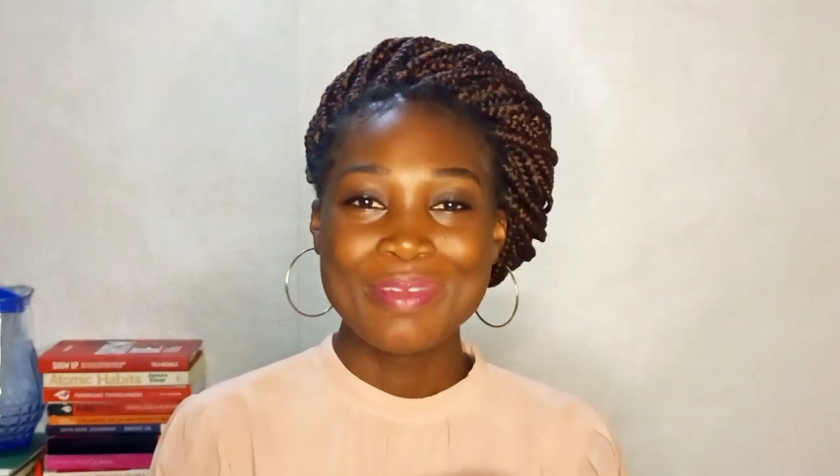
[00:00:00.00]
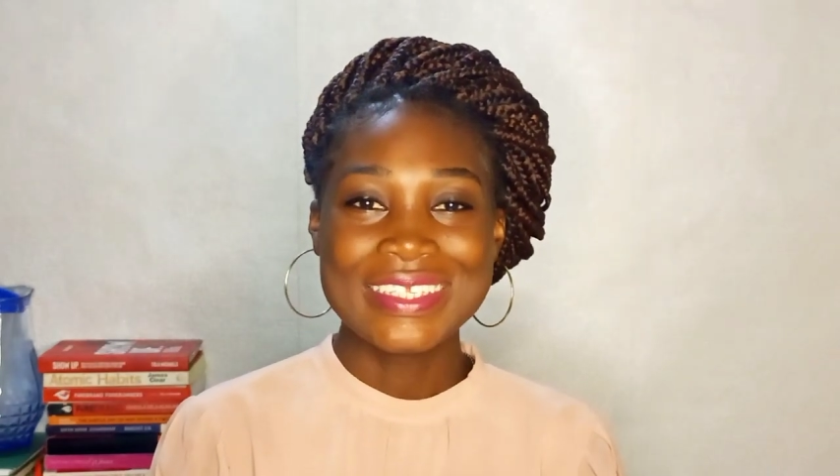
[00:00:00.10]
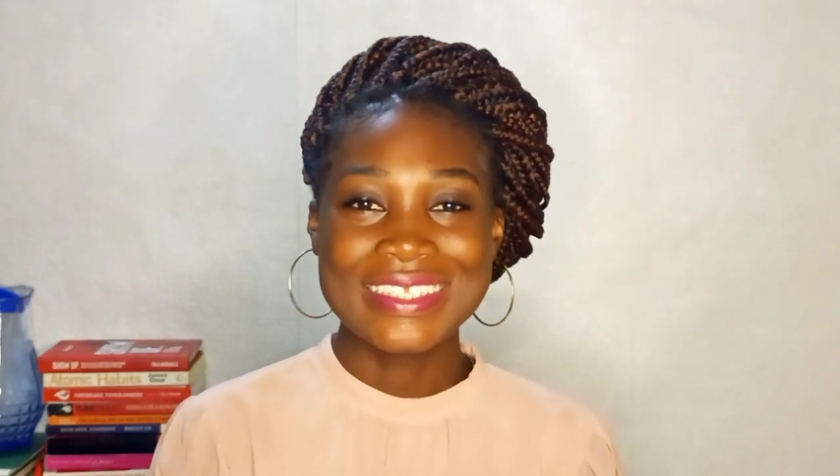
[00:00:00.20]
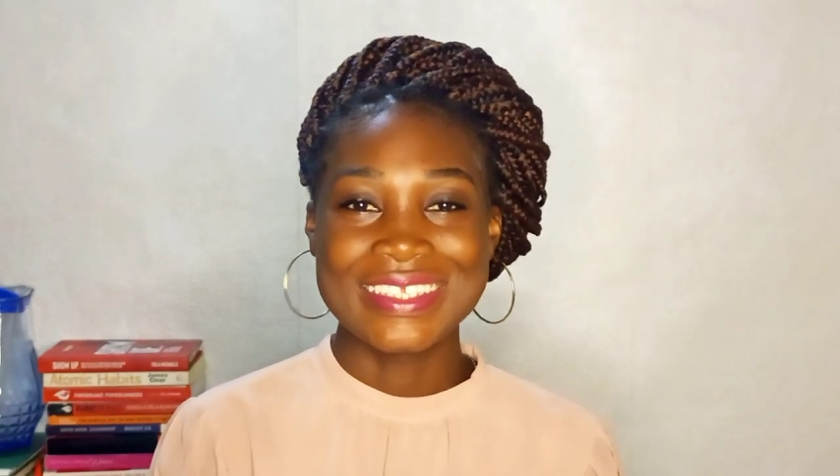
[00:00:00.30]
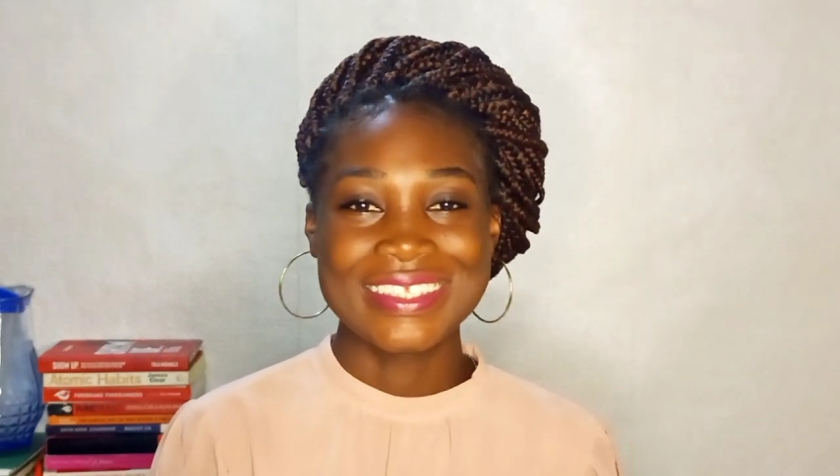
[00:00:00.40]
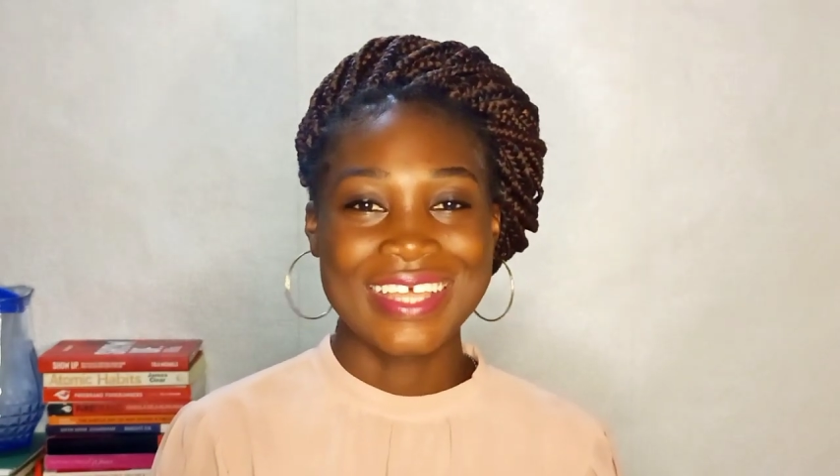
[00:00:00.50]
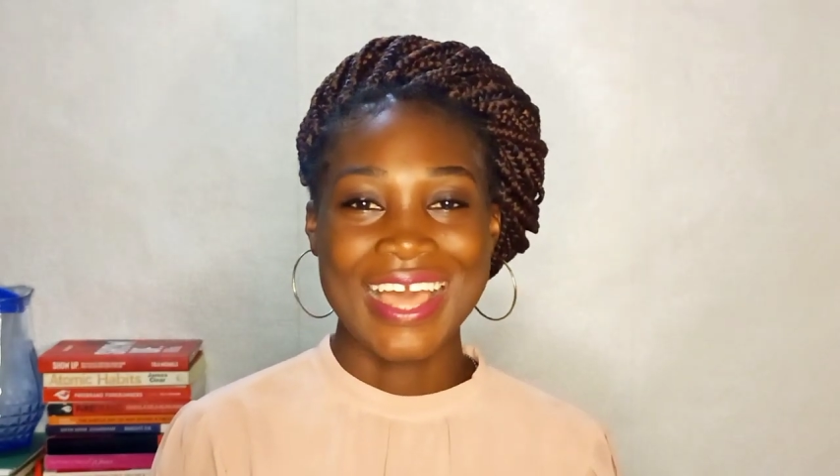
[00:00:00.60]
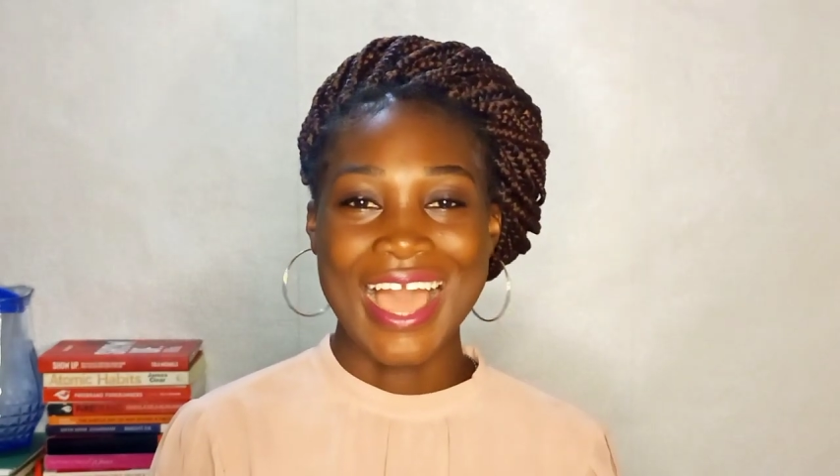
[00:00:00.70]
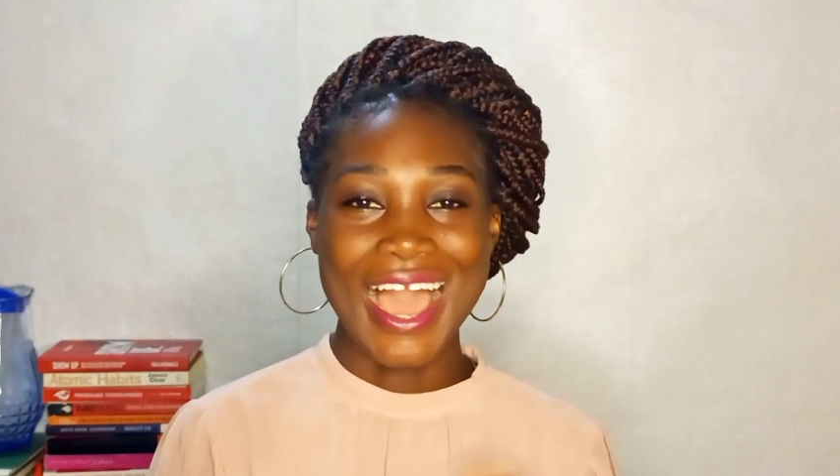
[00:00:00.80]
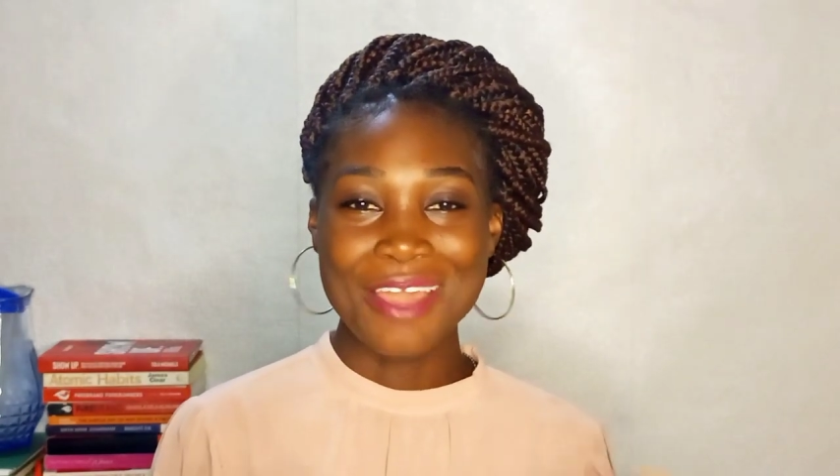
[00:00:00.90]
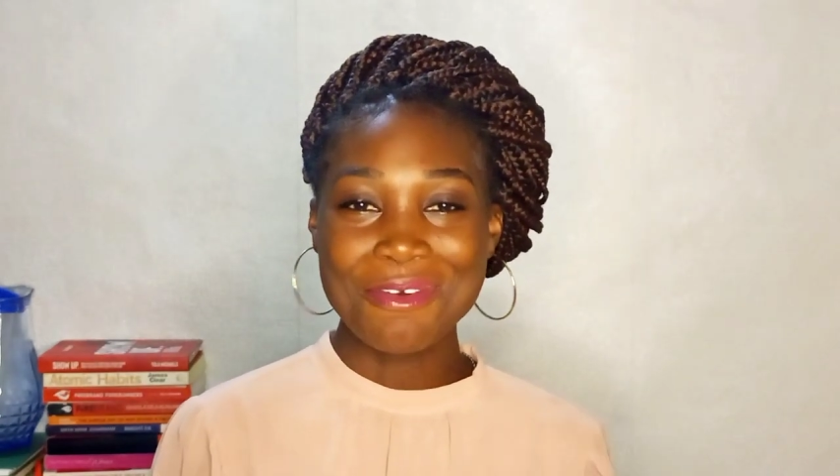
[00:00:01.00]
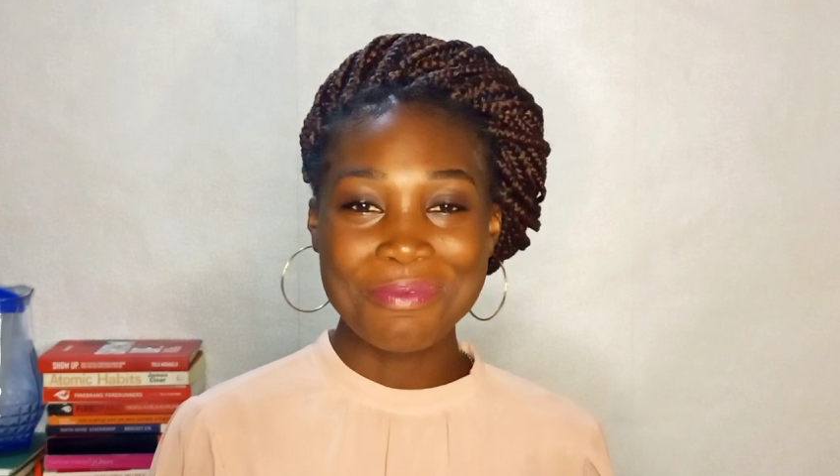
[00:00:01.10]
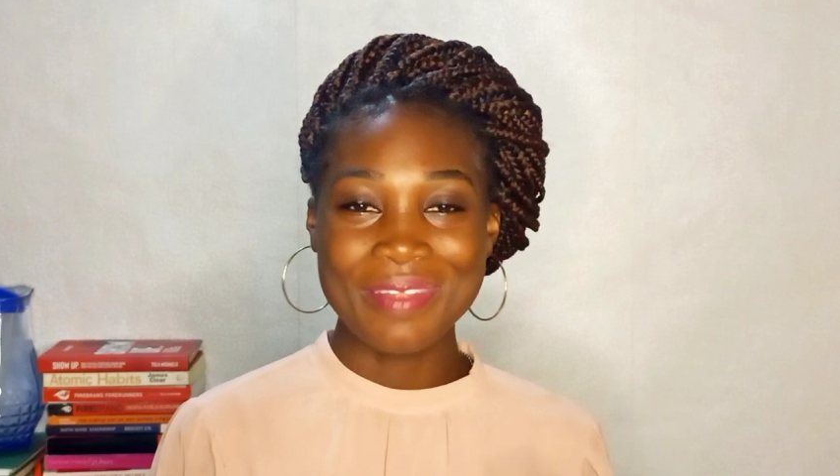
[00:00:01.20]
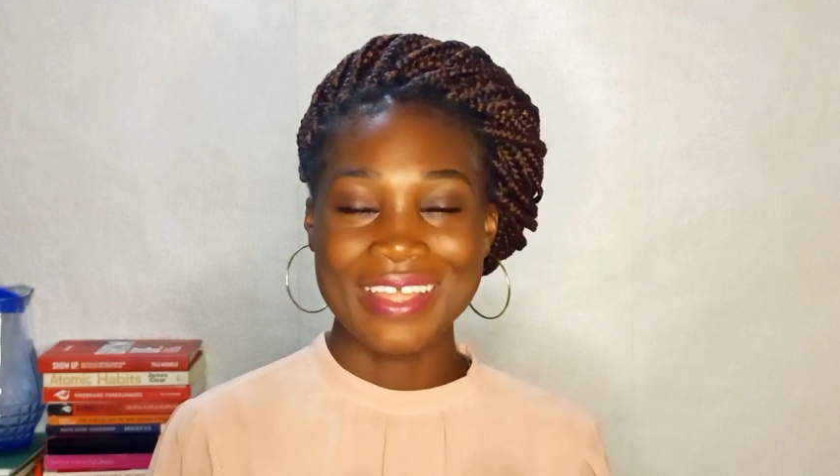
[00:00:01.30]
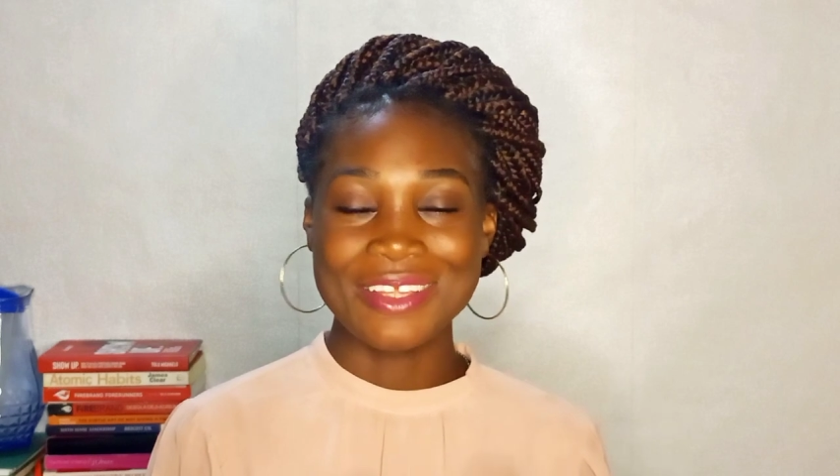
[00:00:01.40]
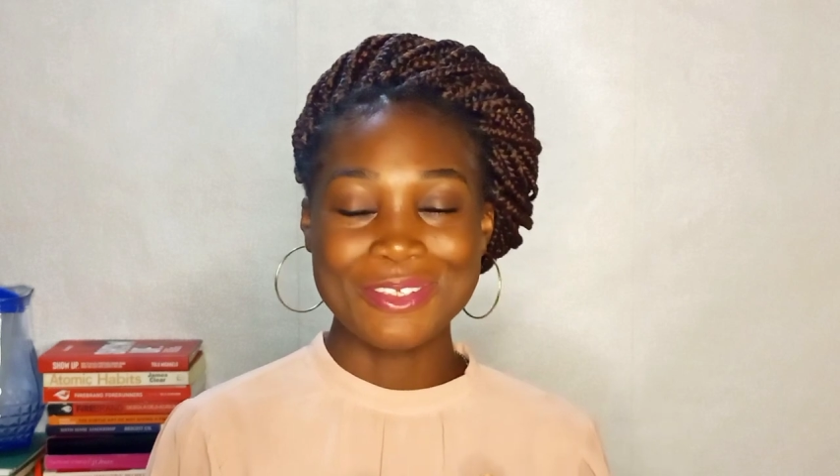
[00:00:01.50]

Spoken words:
Please, I hope that